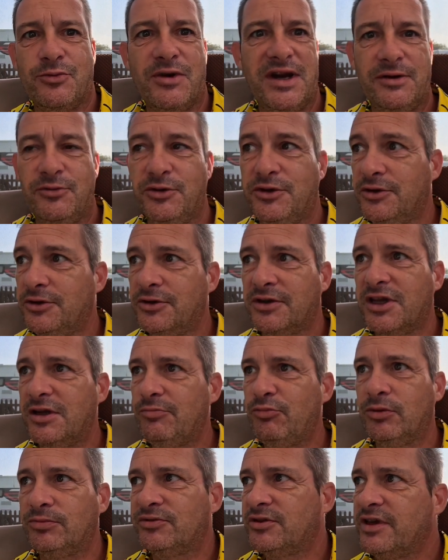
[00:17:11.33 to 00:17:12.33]
Why we don't
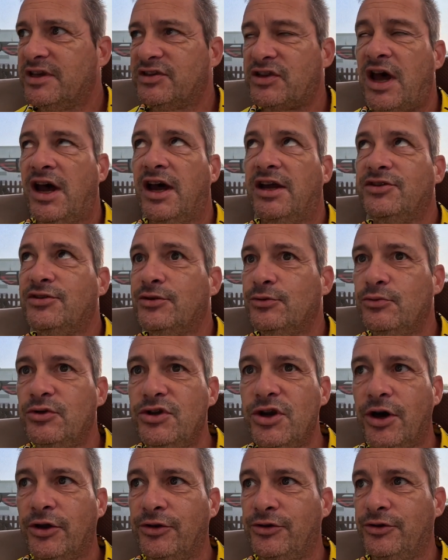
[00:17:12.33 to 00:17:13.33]
keep up to this, I do
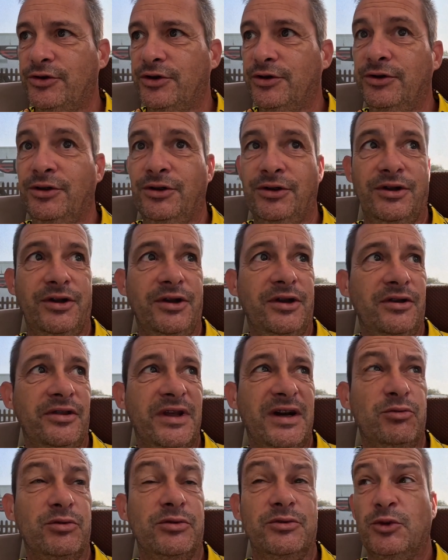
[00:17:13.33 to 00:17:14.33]
not know.
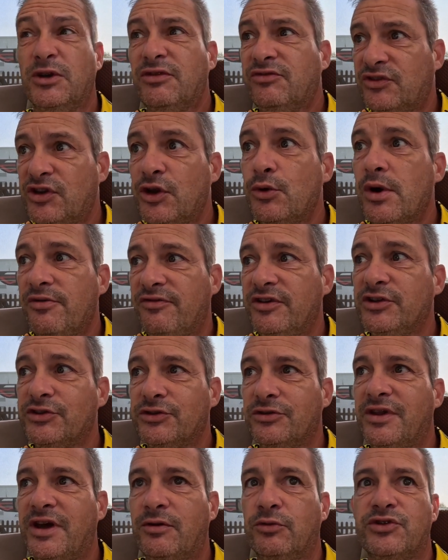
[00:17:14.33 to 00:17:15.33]
That With two of
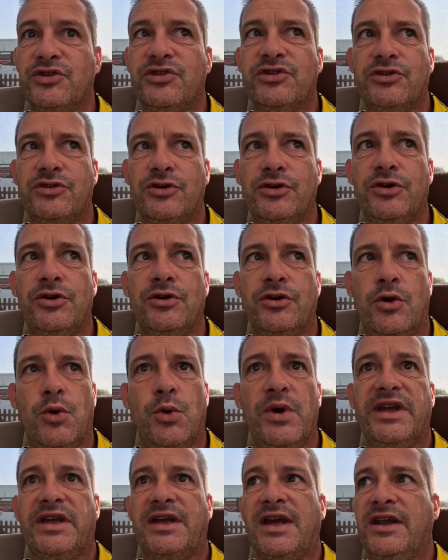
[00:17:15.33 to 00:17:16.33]
us, that was so
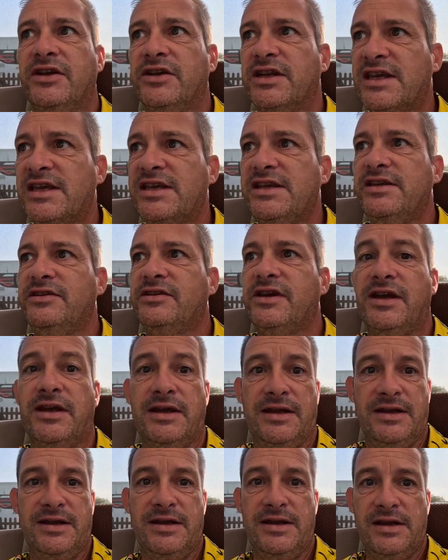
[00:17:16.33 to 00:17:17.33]
quick and easy.
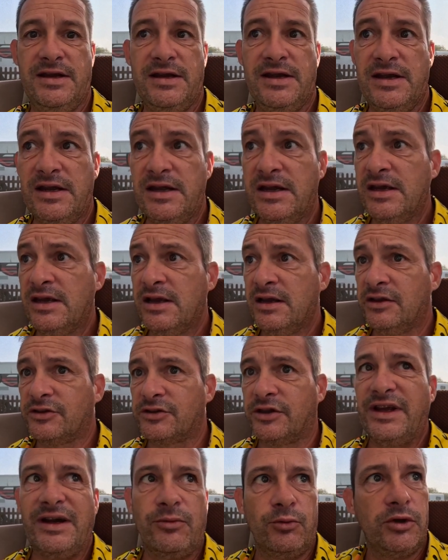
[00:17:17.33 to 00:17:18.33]

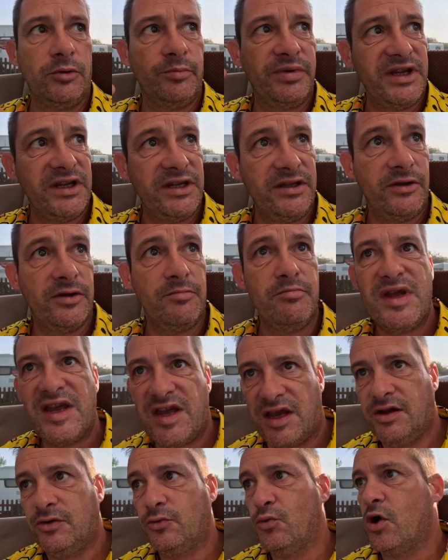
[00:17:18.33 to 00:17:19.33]
So that will be the
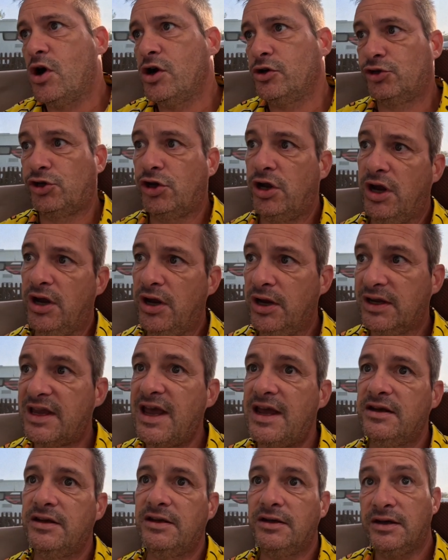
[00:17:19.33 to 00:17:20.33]
main wash,
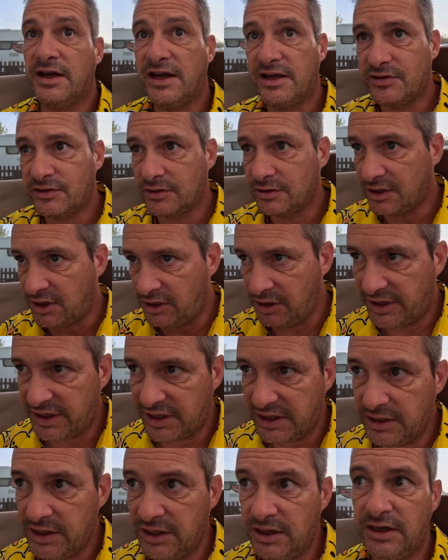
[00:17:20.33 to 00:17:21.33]
getting it nice and
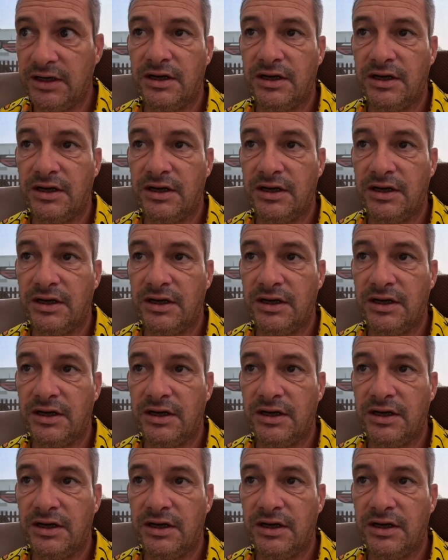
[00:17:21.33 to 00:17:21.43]
clean.